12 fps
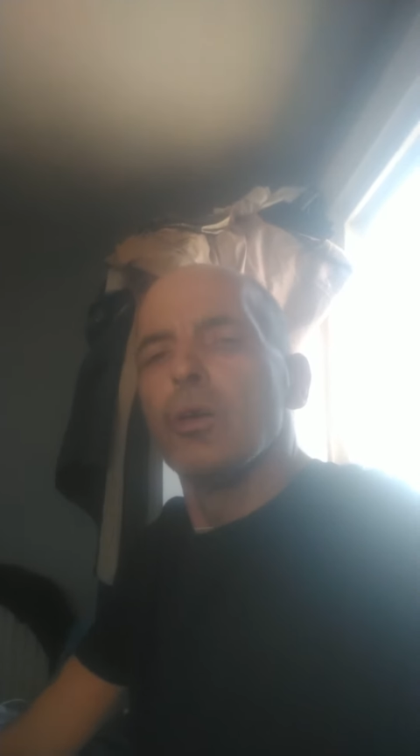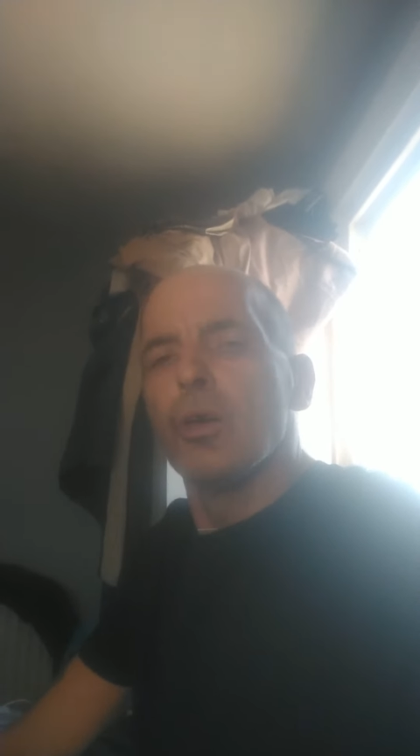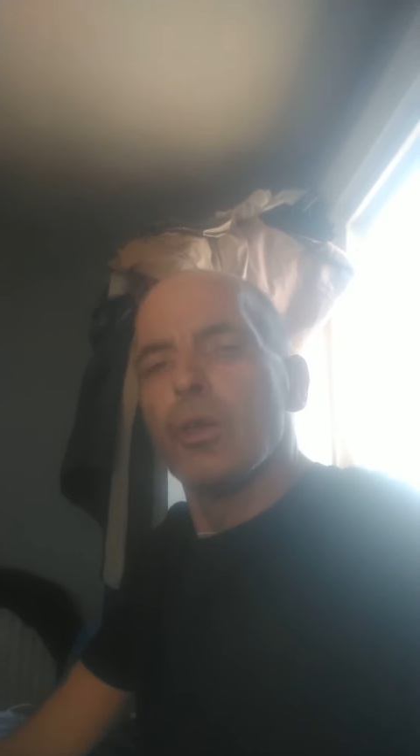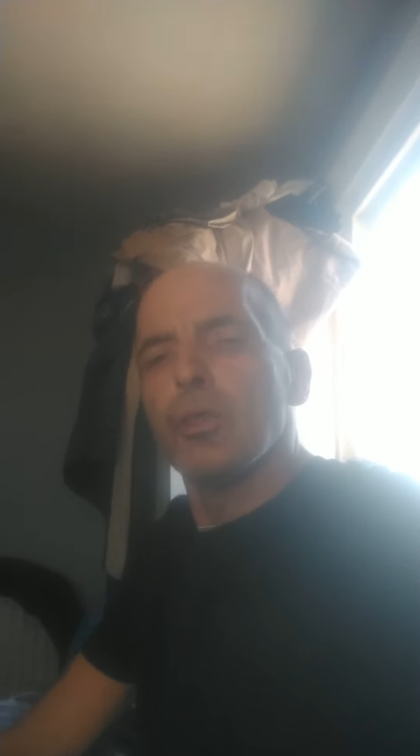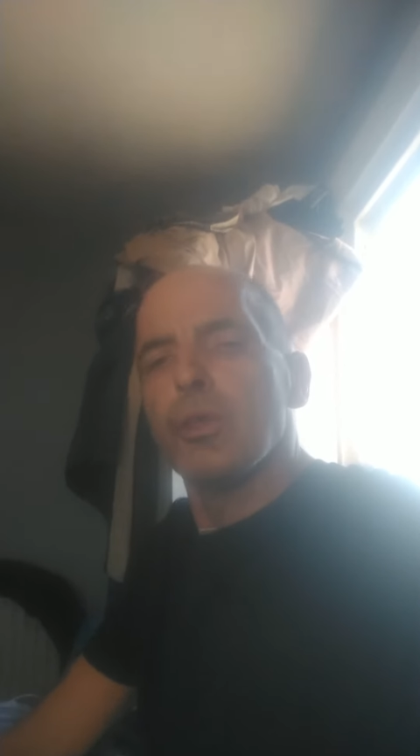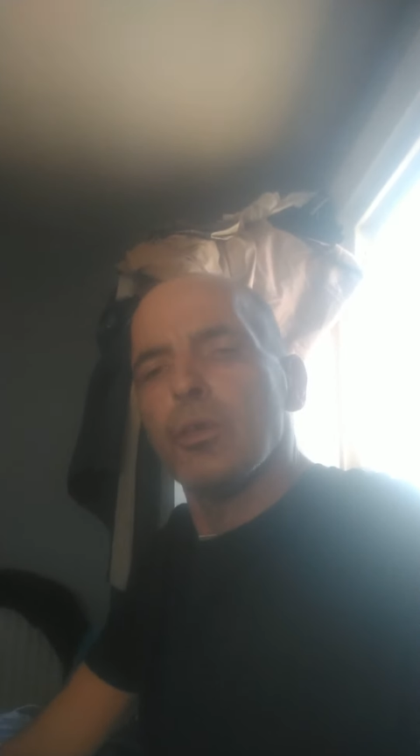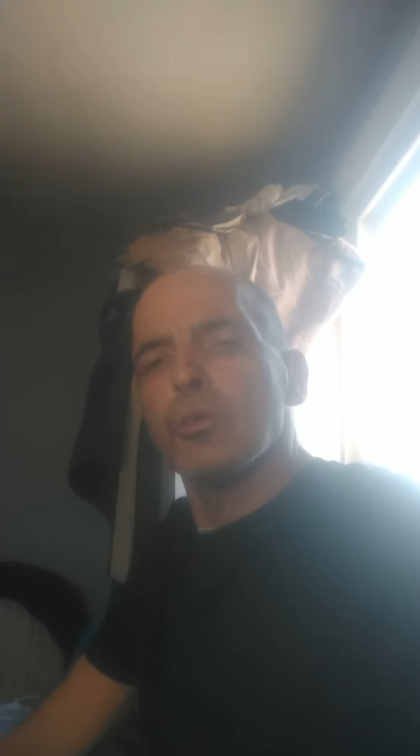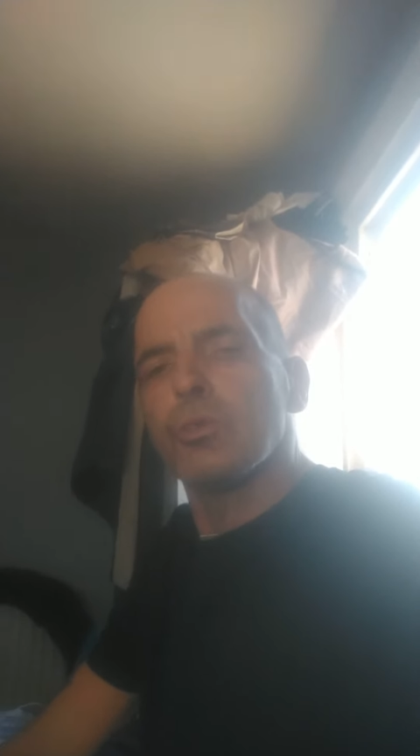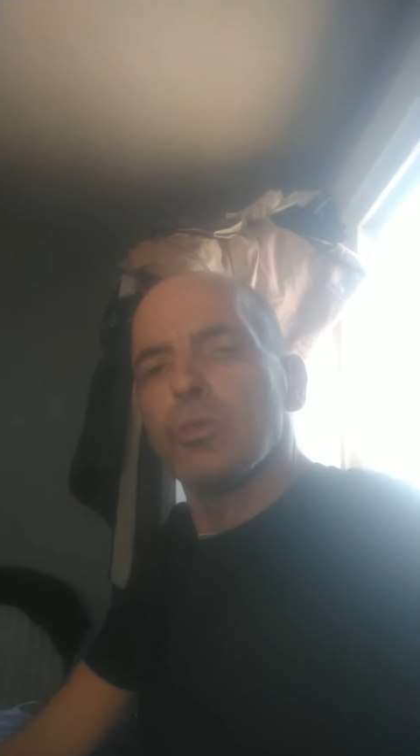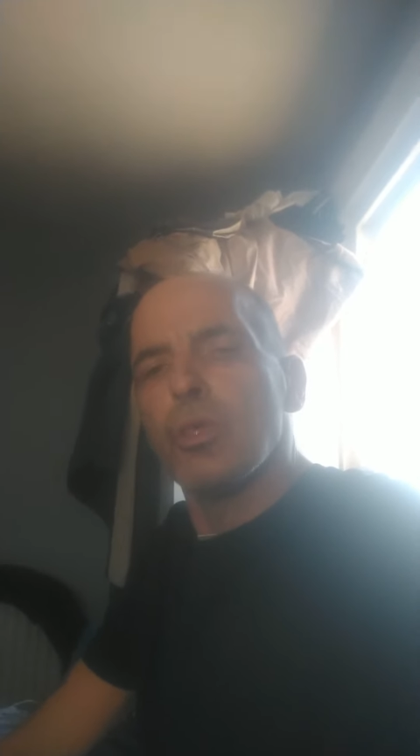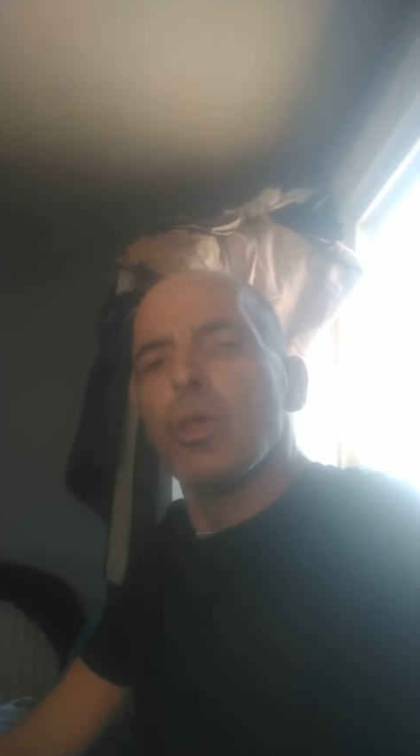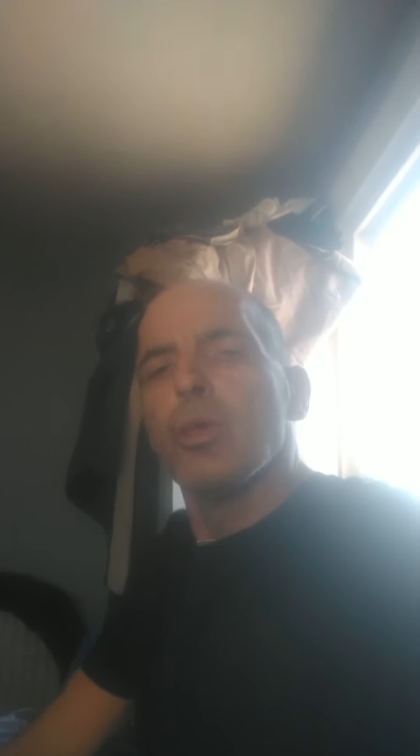and it
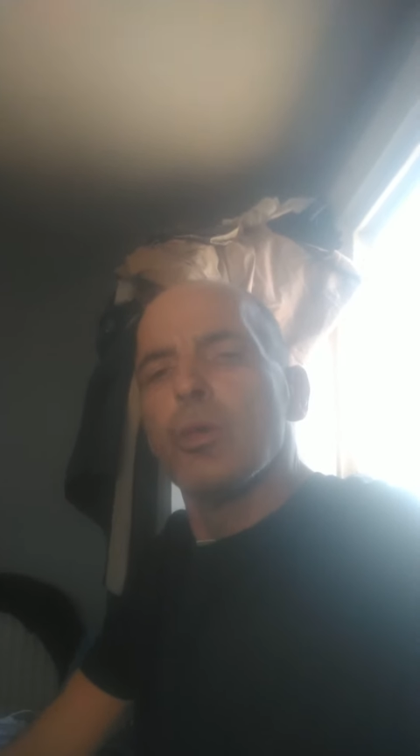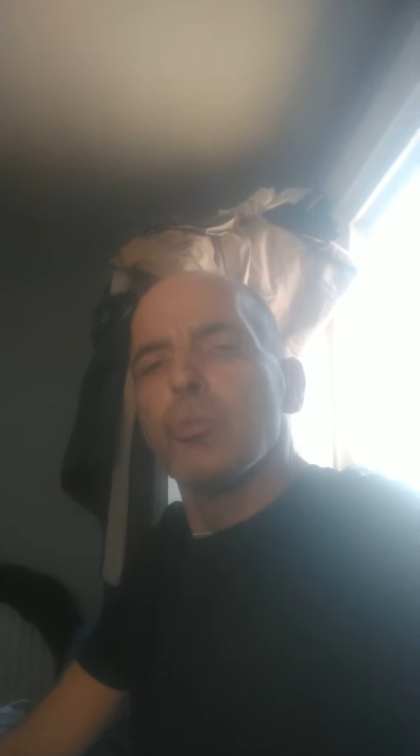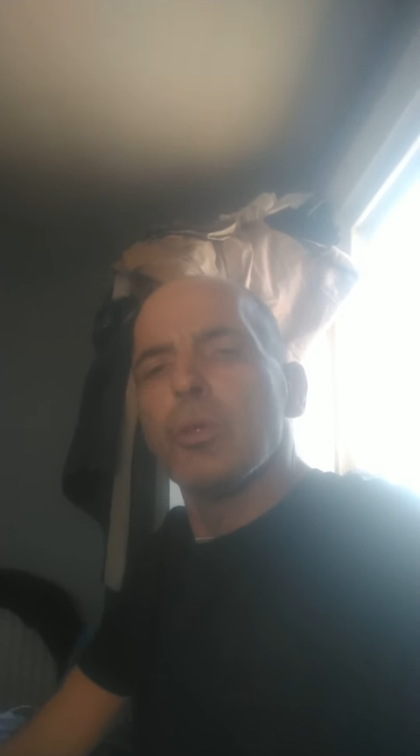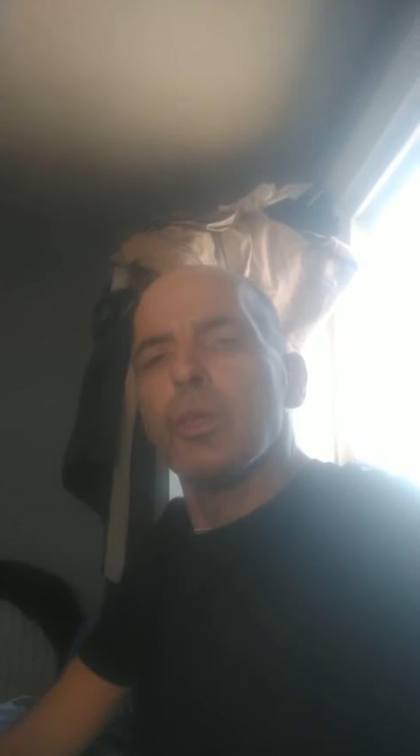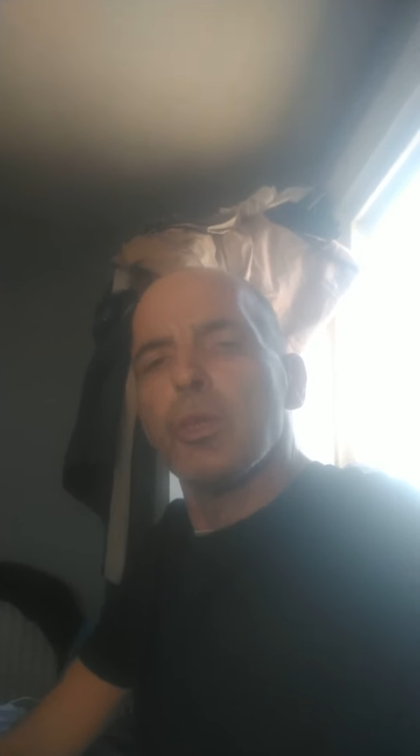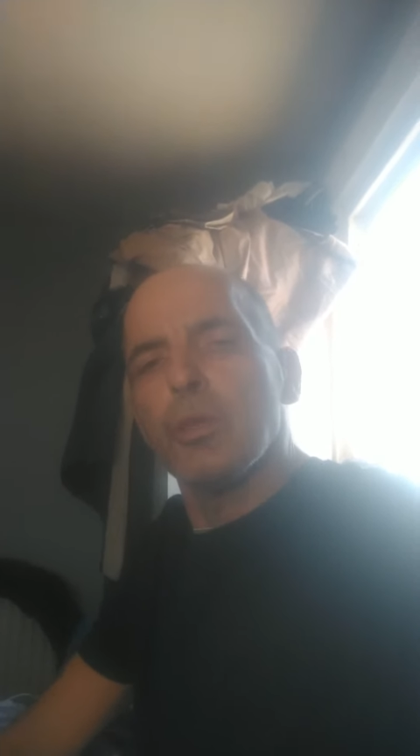isn't, but it